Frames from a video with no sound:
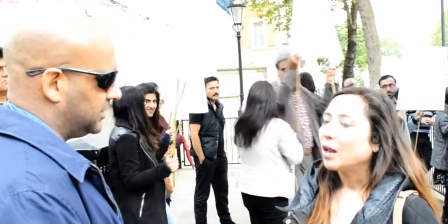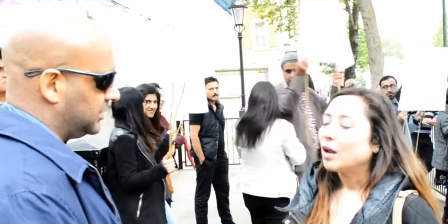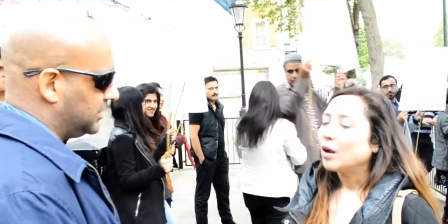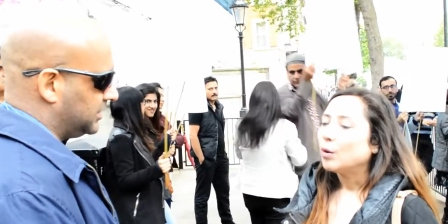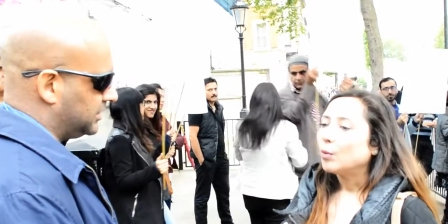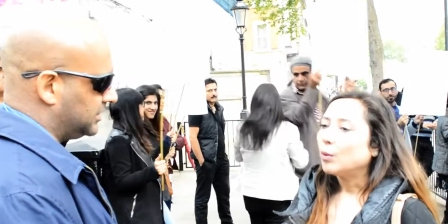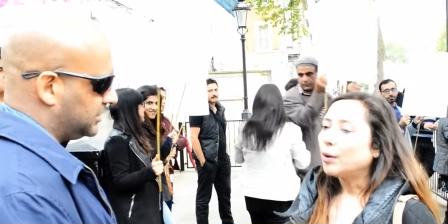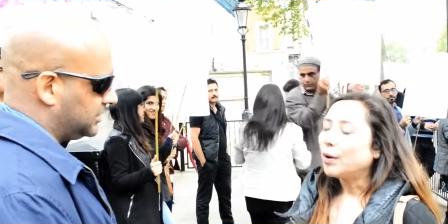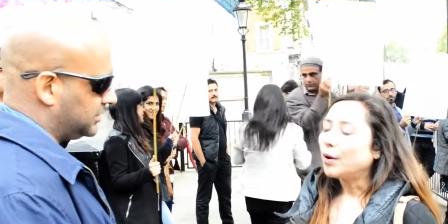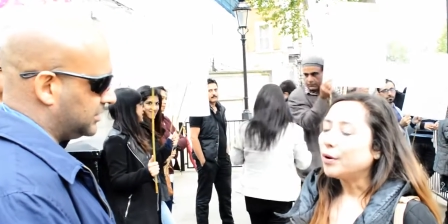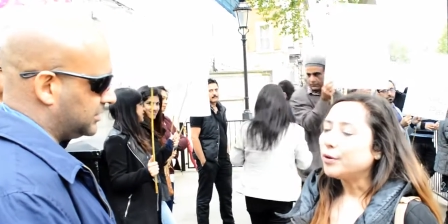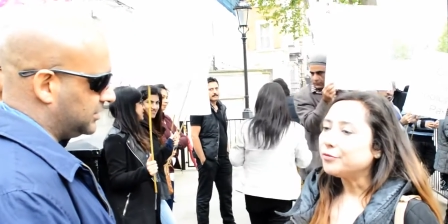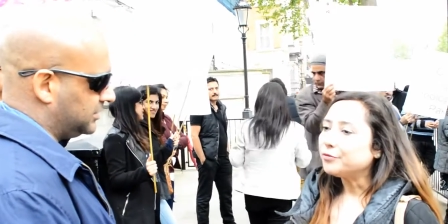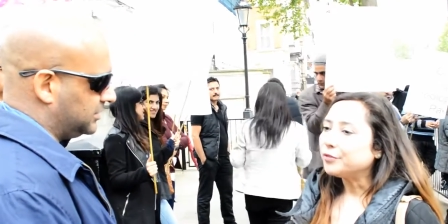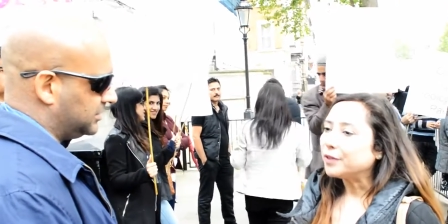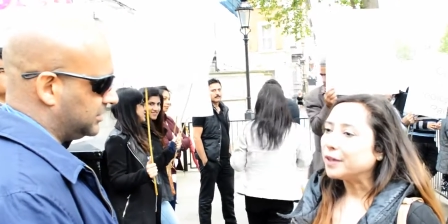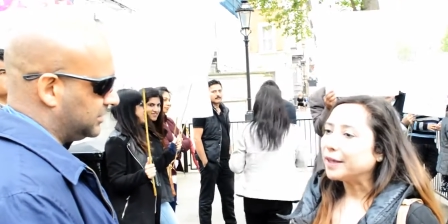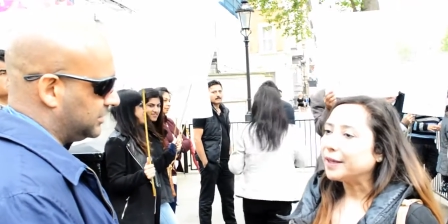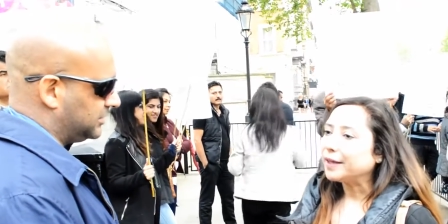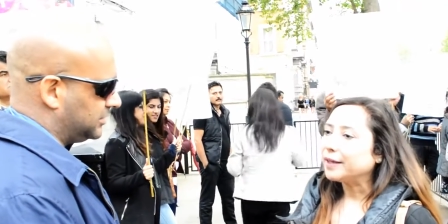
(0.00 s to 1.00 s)
Speaker 1: Well,
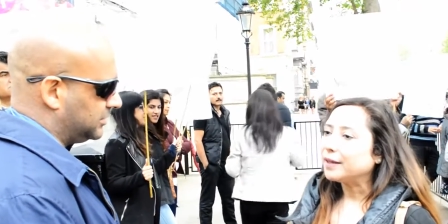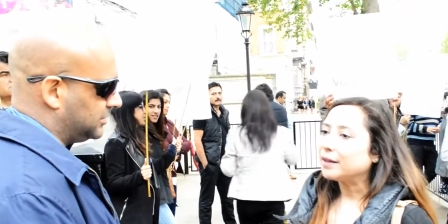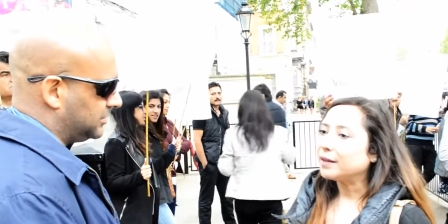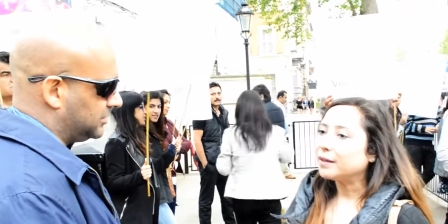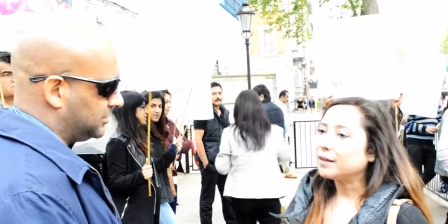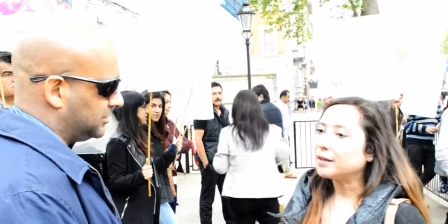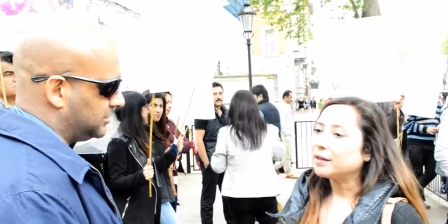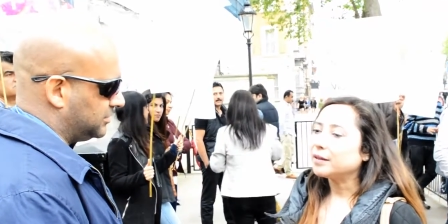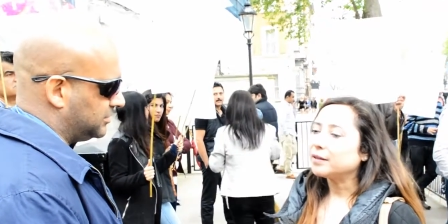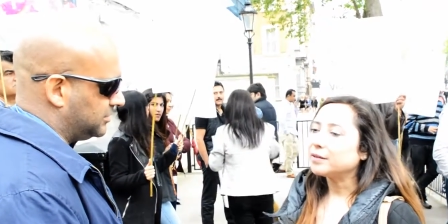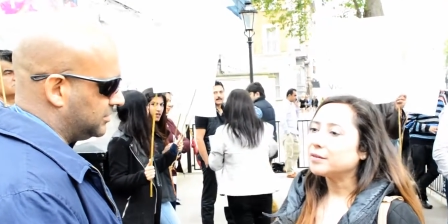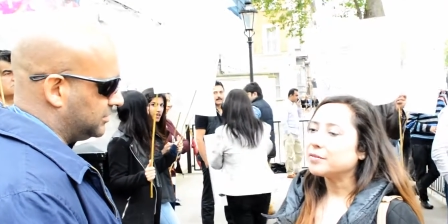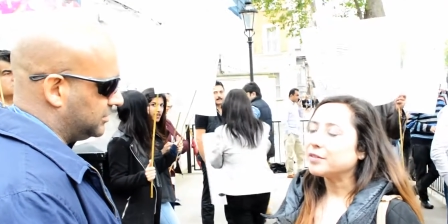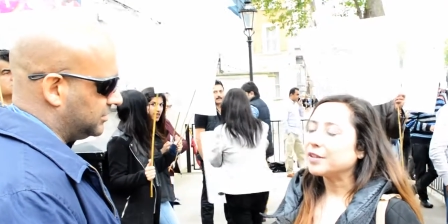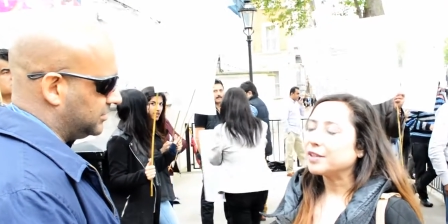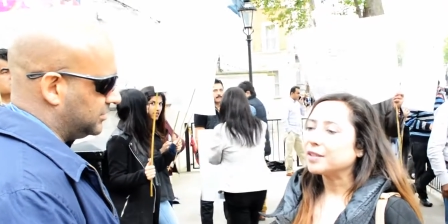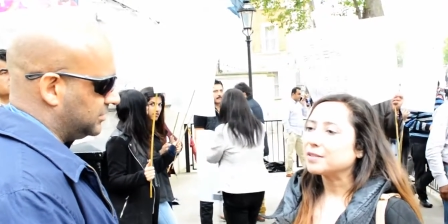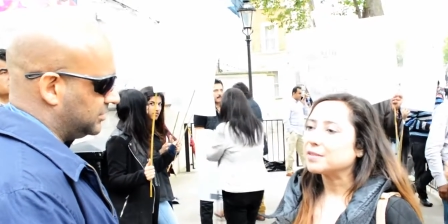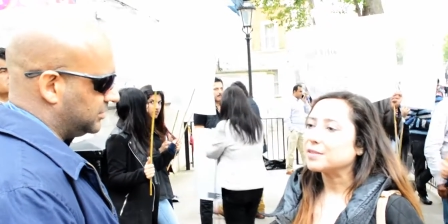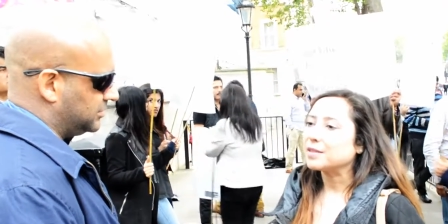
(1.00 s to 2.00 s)
hopefully uh,
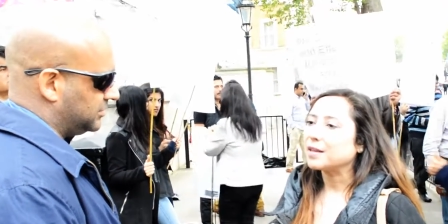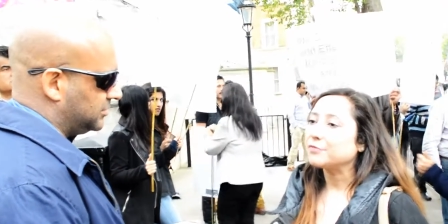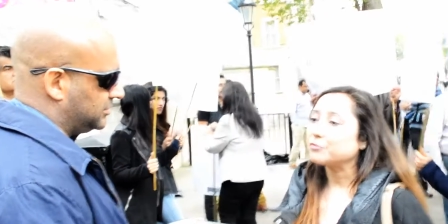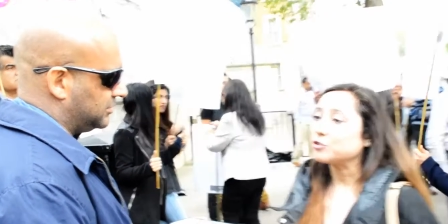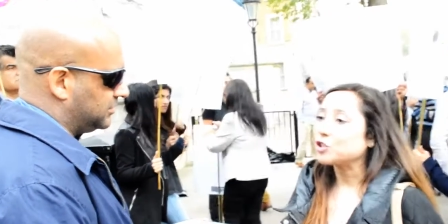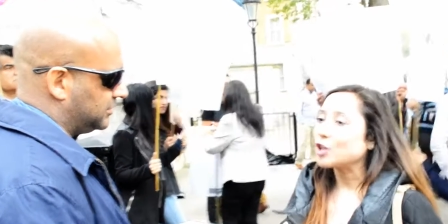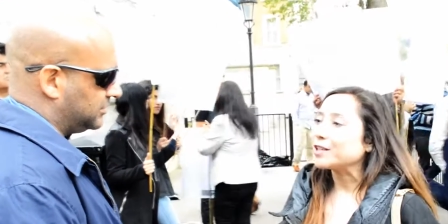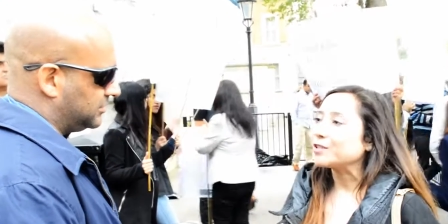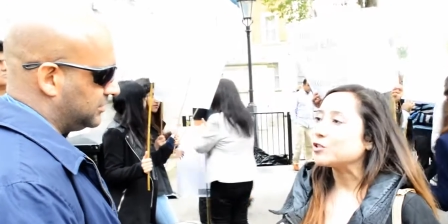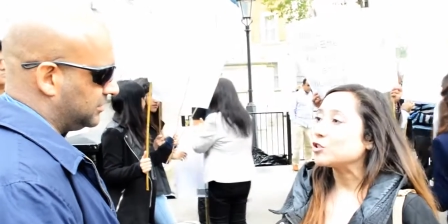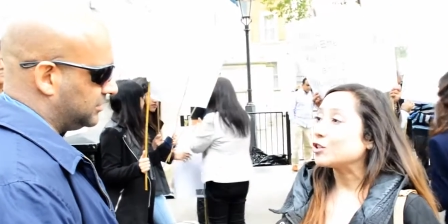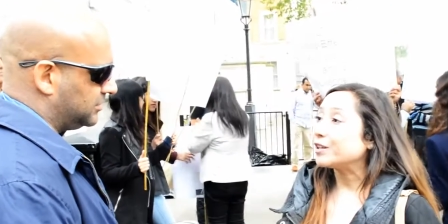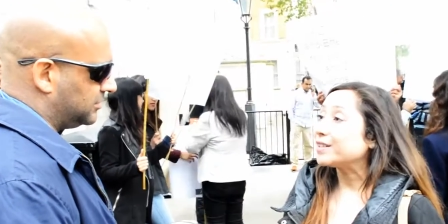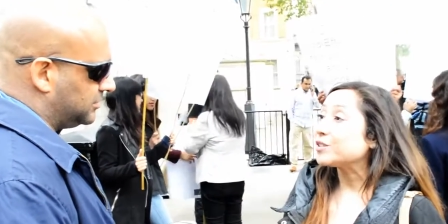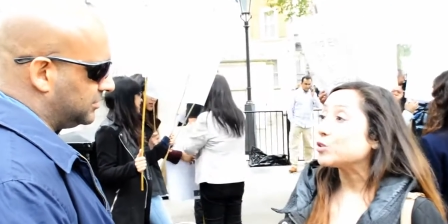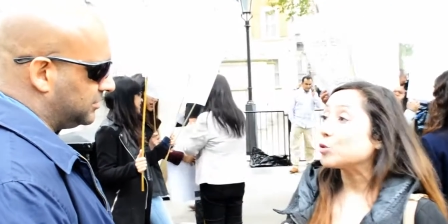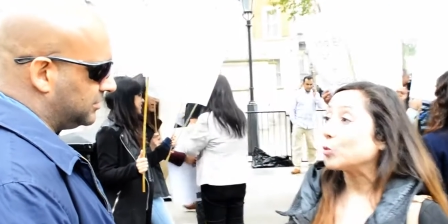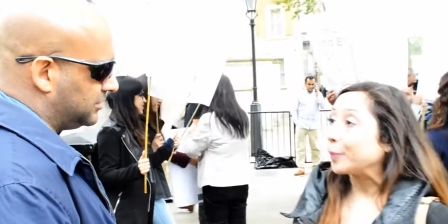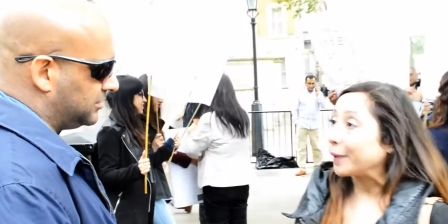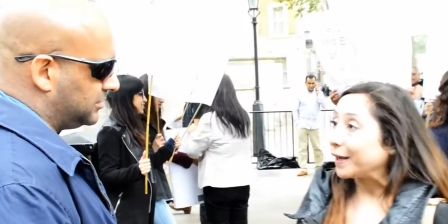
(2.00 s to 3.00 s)
things have changed a
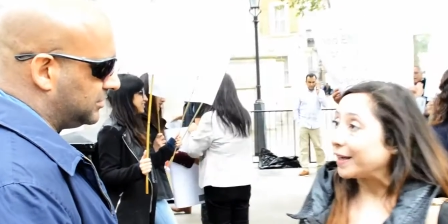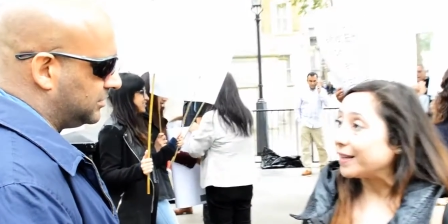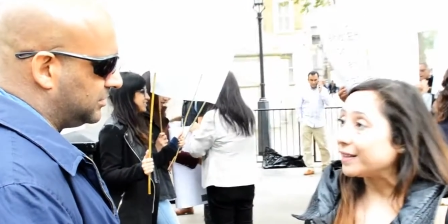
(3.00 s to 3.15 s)
little bit.